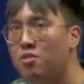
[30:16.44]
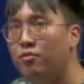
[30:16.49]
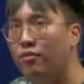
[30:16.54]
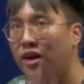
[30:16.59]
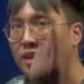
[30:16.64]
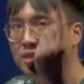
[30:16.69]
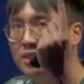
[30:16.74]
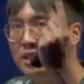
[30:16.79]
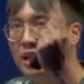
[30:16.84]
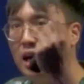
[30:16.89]

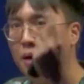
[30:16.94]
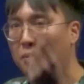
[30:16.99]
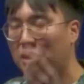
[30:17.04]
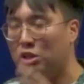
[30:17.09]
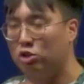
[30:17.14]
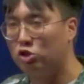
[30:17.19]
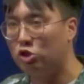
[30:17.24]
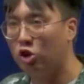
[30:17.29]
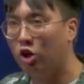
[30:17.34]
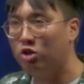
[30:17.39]
rising up,
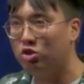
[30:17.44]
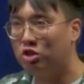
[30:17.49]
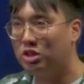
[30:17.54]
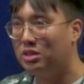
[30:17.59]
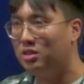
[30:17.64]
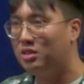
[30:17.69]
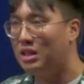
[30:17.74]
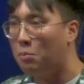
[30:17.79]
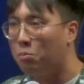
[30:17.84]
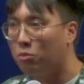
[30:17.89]
it's not
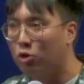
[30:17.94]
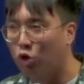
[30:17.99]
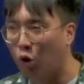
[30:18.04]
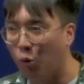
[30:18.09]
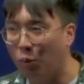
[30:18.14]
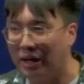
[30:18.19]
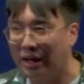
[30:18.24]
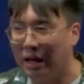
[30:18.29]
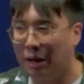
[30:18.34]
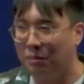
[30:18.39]
just them
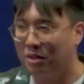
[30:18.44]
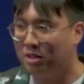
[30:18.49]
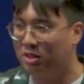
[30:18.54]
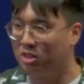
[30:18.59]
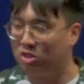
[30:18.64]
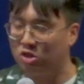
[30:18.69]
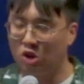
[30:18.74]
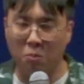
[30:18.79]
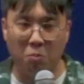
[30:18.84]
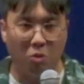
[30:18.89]
growing up, it's
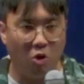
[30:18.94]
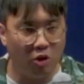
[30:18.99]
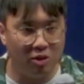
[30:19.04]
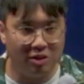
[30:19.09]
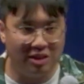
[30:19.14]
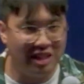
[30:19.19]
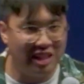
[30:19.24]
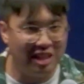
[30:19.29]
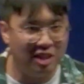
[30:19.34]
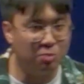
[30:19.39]
just not more
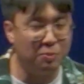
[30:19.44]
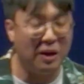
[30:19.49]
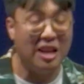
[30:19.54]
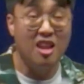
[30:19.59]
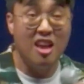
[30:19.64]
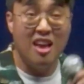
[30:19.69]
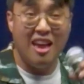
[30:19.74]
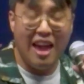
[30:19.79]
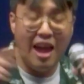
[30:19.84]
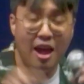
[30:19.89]
teens, but
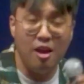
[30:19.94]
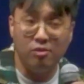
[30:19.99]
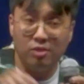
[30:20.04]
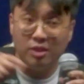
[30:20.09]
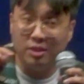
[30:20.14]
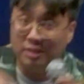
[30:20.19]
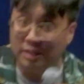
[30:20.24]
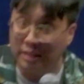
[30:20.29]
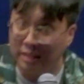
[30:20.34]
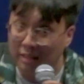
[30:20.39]
every
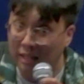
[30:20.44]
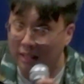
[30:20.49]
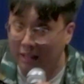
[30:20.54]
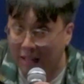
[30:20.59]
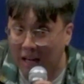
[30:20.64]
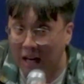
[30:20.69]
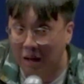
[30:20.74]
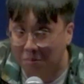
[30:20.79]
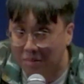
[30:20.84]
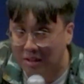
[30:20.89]
teen that
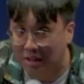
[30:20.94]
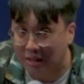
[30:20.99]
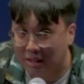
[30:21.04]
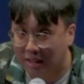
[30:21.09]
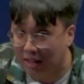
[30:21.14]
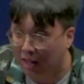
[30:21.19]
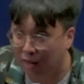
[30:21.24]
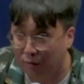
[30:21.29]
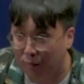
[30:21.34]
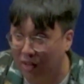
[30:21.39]
comes in
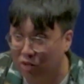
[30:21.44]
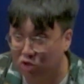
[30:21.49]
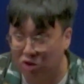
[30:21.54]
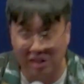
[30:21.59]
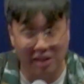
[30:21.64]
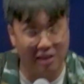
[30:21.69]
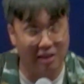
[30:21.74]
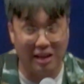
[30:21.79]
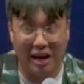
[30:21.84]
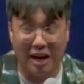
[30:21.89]
here
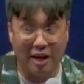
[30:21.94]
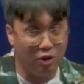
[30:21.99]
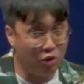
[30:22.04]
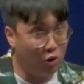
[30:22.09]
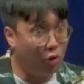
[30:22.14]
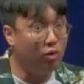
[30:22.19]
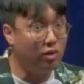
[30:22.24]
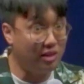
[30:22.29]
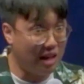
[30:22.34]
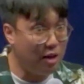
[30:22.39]
eventually, and I
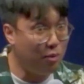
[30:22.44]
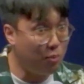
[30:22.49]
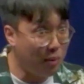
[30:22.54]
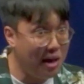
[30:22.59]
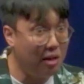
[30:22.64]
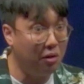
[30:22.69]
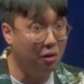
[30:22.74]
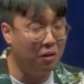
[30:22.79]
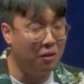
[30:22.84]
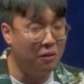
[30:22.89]
know they
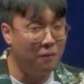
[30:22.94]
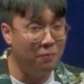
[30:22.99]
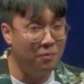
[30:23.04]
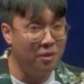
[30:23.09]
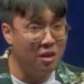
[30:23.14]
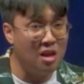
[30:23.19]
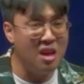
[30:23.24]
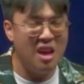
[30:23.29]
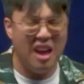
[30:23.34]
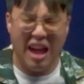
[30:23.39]
will,
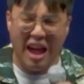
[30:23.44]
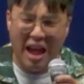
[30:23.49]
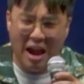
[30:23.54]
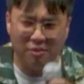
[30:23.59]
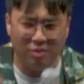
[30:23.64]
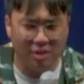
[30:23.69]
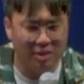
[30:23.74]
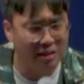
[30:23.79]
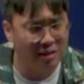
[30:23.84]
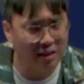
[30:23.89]

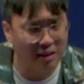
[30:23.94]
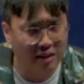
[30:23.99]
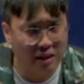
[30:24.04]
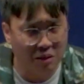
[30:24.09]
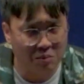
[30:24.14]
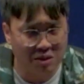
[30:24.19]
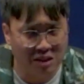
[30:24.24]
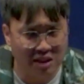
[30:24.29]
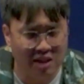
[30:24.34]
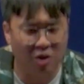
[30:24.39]
everything that
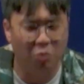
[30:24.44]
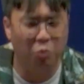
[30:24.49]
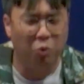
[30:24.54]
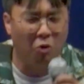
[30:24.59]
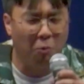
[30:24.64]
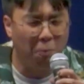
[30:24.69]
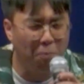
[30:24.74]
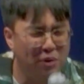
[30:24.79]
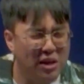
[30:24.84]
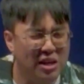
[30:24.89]
comes in here
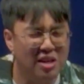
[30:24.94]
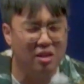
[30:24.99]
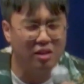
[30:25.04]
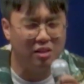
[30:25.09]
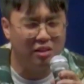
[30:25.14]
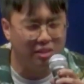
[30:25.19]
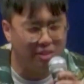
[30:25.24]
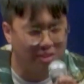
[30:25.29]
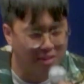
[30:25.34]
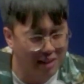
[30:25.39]
will be a
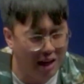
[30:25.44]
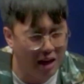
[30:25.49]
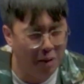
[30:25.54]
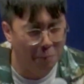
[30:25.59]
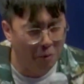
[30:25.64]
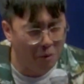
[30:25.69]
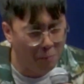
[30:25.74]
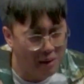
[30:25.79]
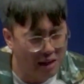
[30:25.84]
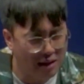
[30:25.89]

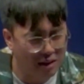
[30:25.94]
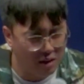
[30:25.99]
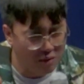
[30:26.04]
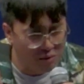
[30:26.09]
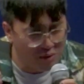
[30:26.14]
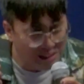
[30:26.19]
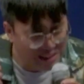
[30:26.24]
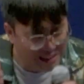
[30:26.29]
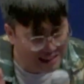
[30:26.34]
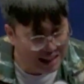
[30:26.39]
disciple maker
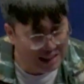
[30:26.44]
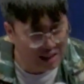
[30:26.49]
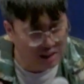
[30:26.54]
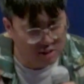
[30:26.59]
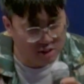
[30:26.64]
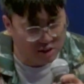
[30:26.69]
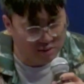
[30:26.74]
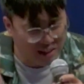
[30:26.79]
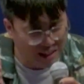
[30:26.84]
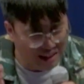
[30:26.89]

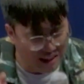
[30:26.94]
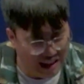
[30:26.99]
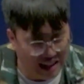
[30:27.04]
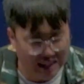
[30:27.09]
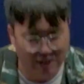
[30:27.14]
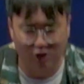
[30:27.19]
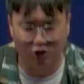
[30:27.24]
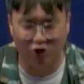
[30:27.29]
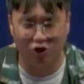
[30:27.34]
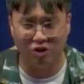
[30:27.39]
regardless of their
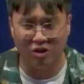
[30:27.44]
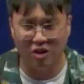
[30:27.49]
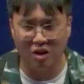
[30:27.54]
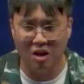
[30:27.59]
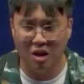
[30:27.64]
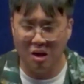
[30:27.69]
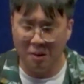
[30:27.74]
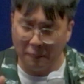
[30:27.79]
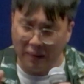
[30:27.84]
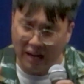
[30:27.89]
age.
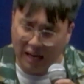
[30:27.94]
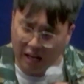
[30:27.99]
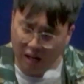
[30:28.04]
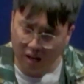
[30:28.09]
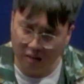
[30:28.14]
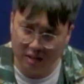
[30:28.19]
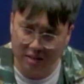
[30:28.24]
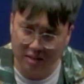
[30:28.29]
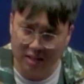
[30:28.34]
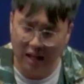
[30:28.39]
But how
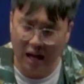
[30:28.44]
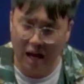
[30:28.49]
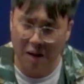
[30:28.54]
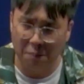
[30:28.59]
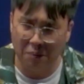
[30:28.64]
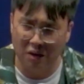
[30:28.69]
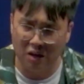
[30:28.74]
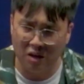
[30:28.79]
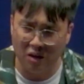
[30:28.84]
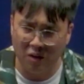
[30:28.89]
does it
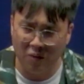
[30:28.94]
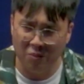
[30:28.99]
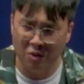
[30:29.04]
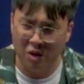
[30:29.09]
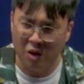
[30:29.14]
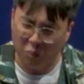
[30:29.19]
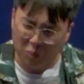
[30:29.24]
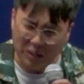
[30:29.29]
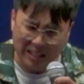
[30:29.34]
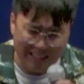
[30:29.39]
happen?
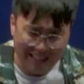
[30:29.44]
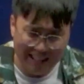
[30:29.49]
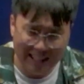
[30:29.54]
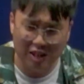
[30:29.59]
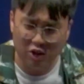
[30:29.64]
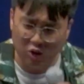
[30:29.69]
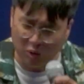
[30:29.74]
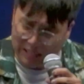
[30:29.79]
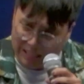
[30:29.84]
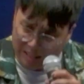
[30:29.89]
We
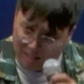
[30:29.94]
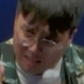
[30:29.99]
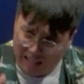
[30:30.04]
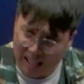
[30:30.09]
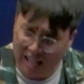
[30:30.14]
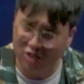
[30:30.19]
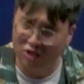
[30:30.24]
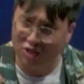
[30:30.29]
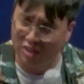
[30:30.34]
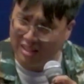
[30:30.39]
need to
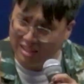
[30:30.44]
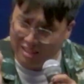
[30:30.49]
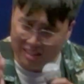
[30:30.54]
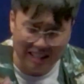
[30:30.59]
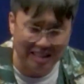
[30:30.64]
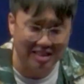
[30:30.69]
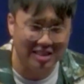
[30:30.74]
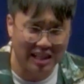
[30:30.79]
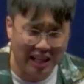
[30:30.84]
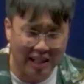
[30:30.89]
intentionally
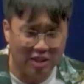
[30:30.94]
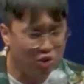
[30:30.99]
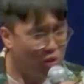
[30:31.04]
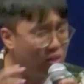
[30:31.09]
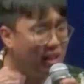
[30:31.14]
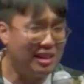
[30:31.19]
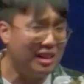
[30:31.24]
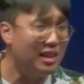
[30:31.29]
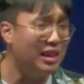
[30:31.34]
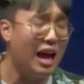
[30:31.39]
design so
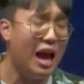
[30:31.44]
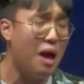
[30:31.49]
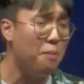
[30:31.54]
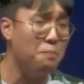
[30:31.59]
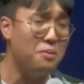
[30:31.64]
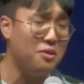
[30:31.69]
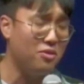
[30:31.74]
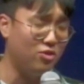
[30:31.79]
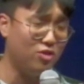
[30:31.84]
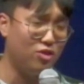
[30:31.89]
that it
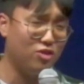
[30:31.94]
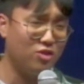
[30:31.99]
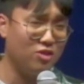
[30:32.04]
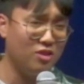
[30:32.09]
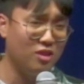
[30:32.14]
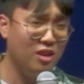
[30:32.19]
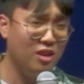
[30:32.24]
happens.